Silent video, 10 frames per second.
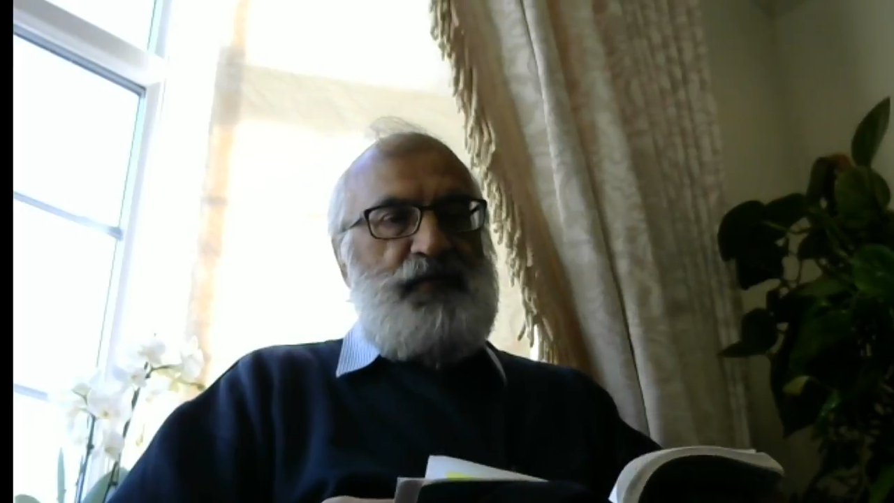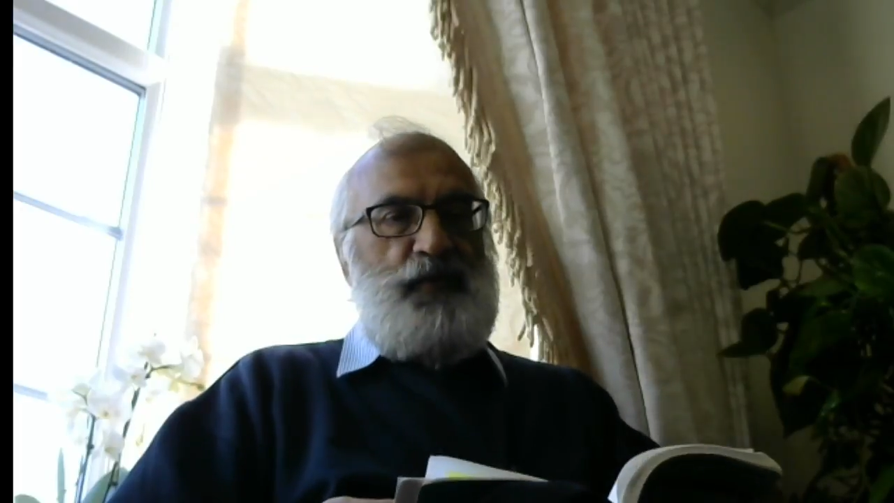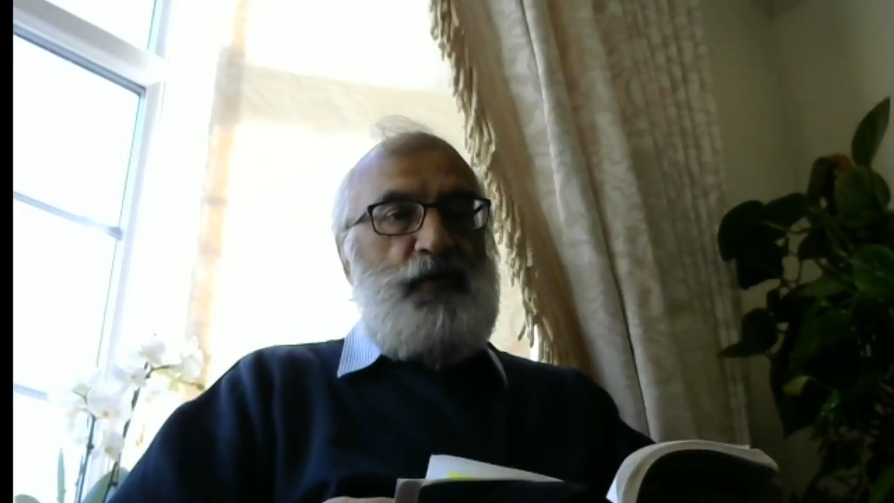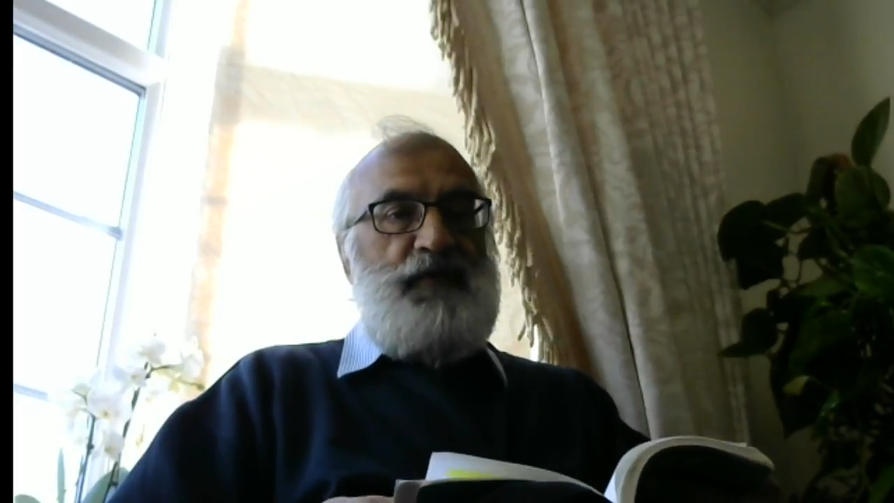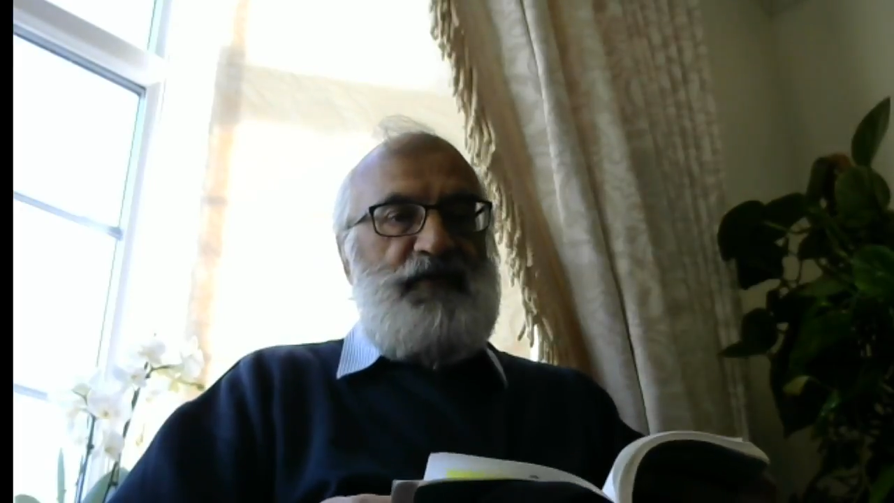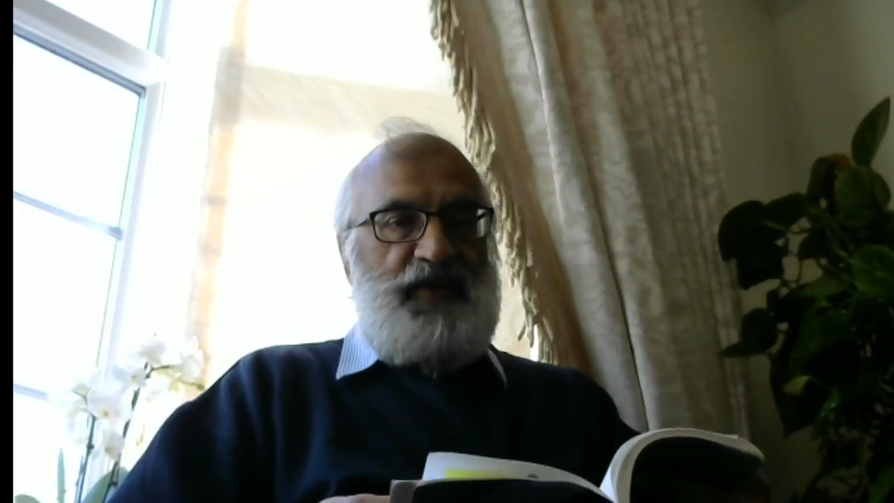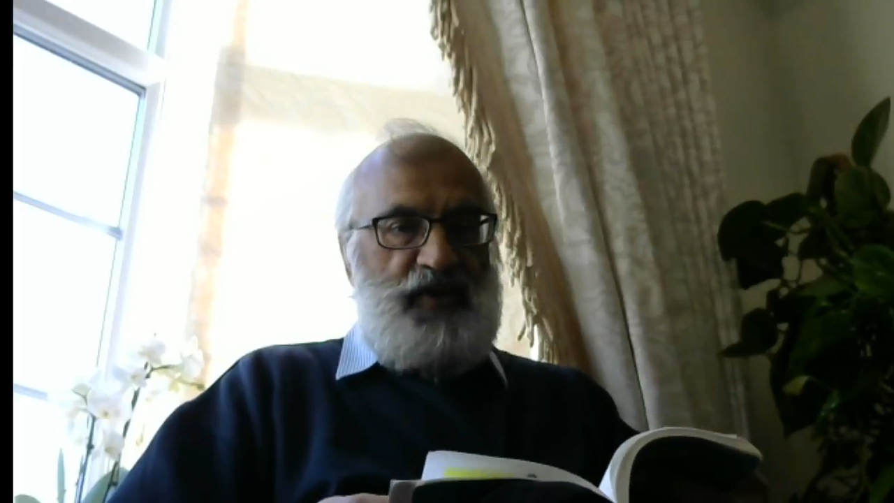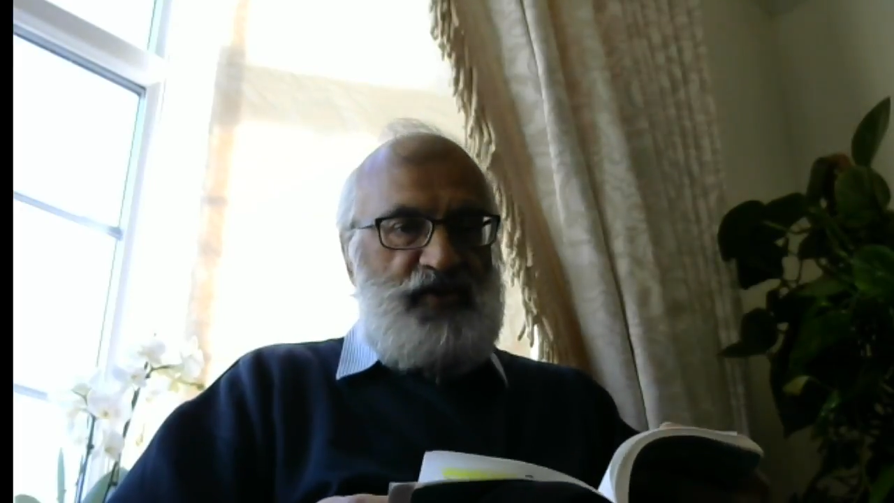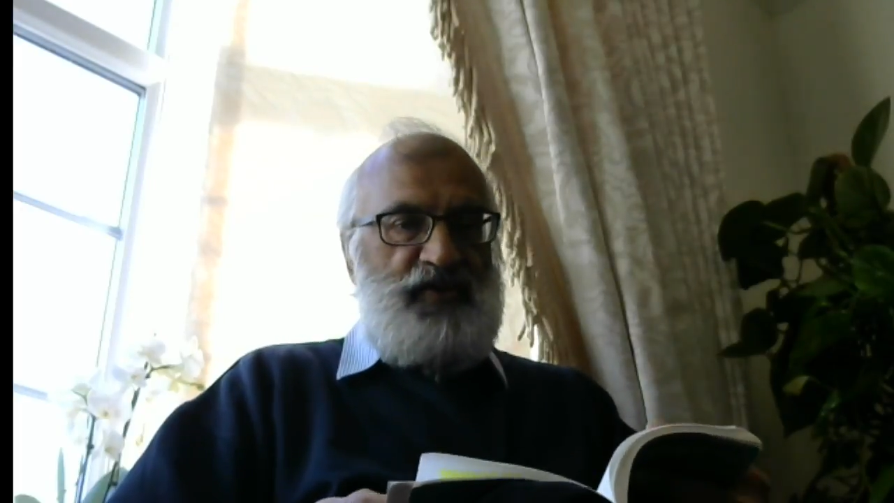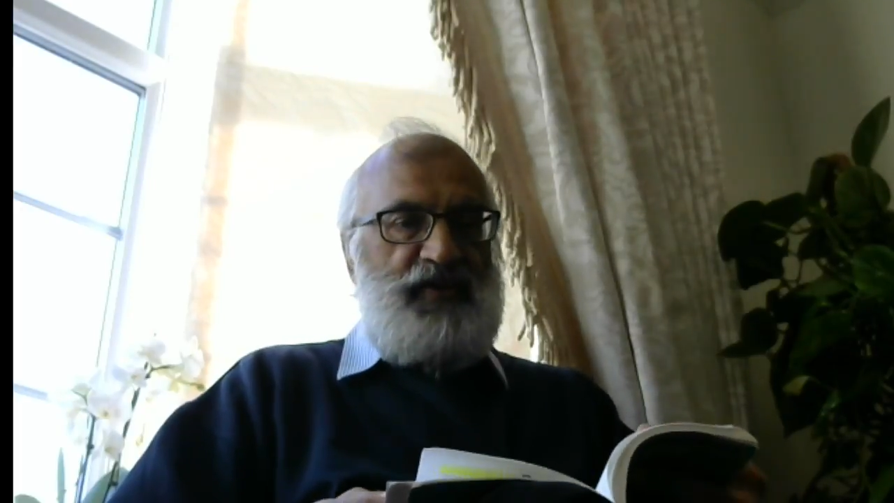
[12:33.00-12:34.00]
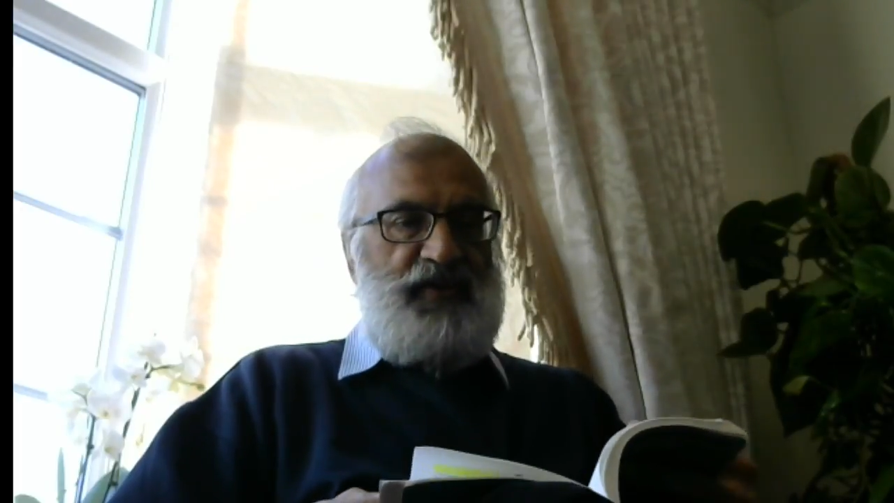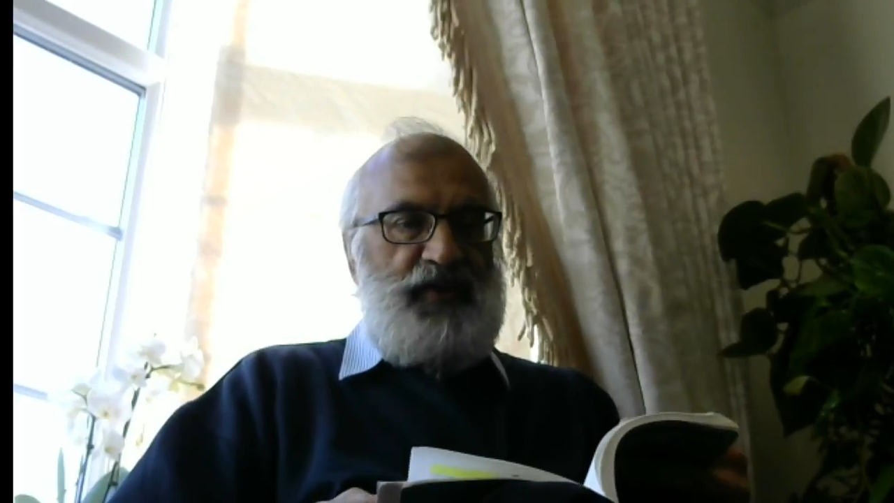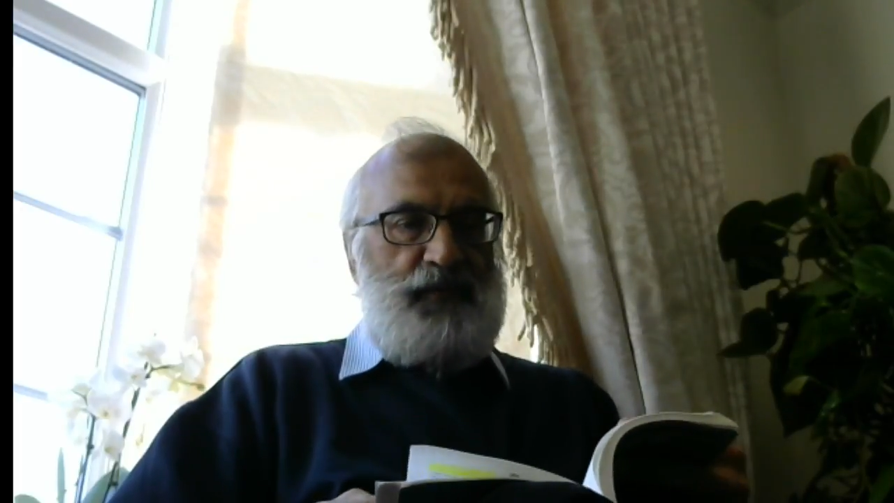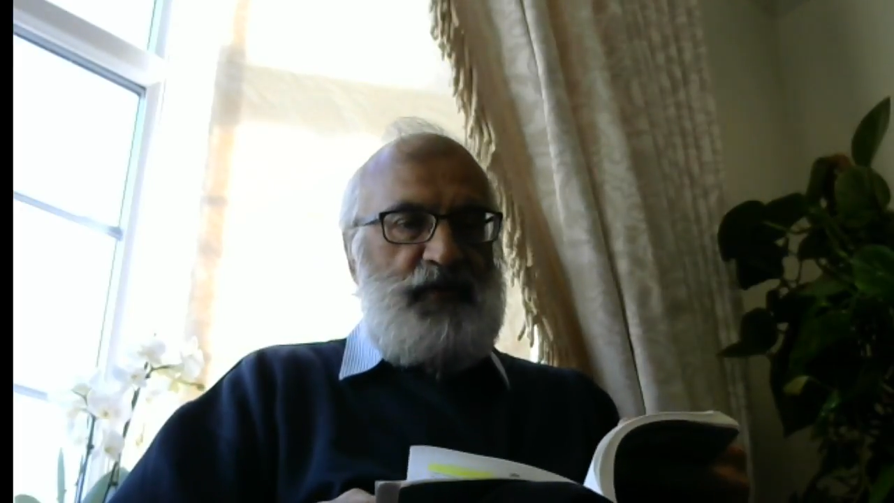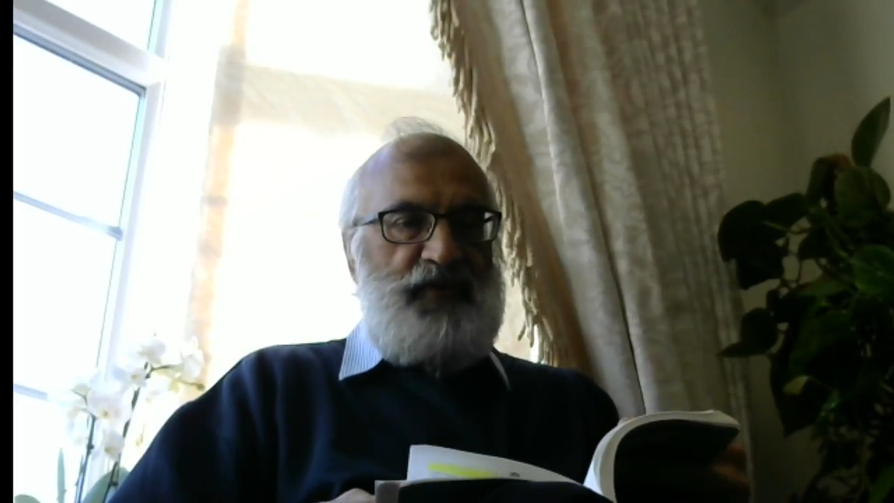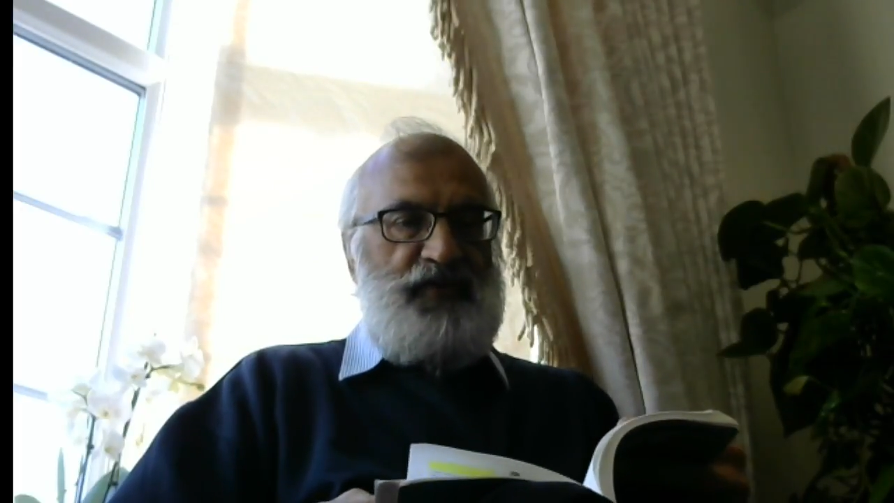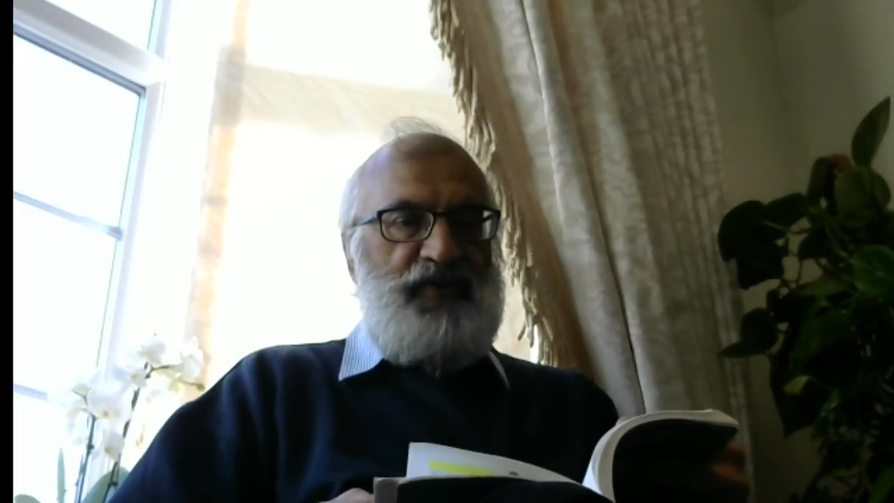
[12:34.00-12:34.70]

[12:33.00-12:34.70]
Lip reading: purification takes place,